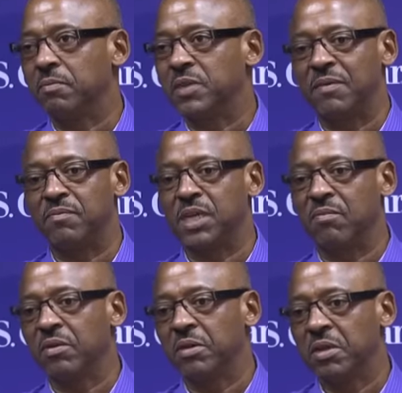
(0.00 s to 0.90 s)
They've
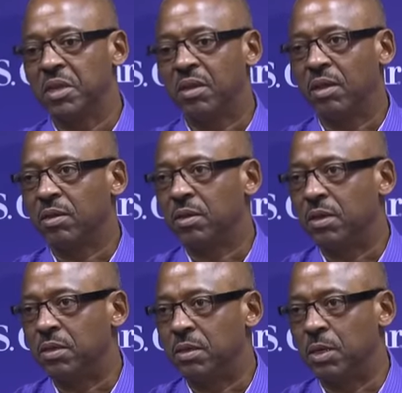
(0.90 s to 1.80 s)
never
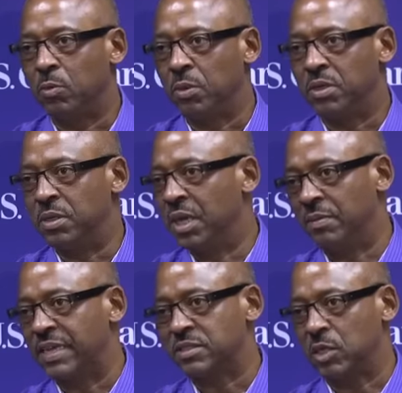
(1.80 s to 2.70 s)
done,
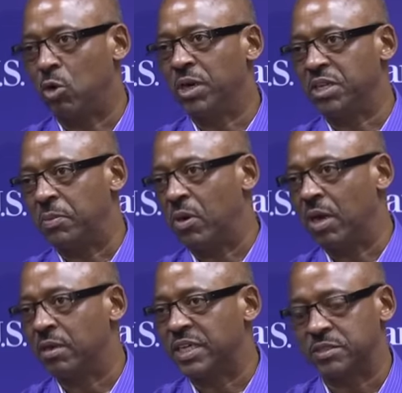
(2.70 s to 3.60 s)
that's the loyalty
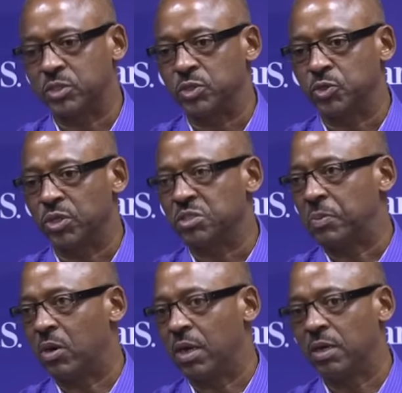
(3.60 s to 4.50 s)
part, that's the trust
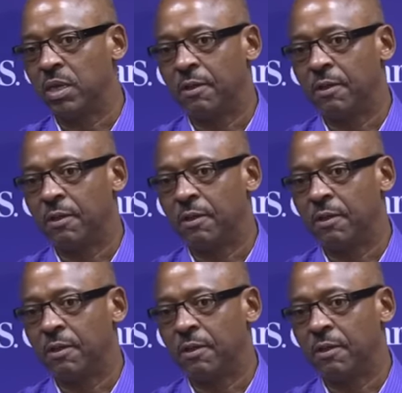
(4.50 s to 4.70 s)
part,